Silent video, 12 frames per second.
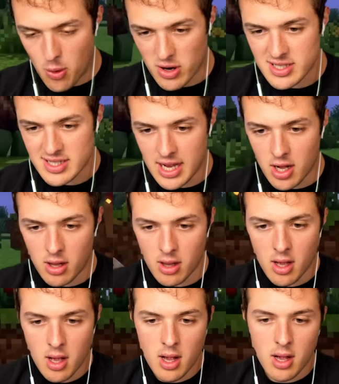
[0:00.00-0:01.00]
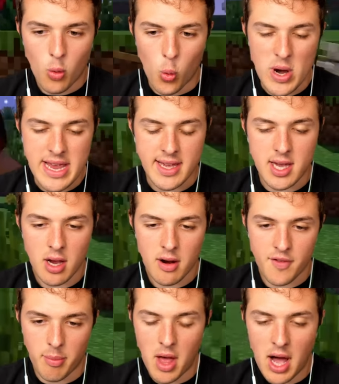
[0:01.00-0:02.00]
were still weak
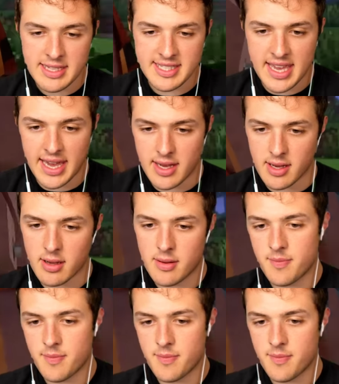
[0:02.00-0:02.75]
from the Ice King.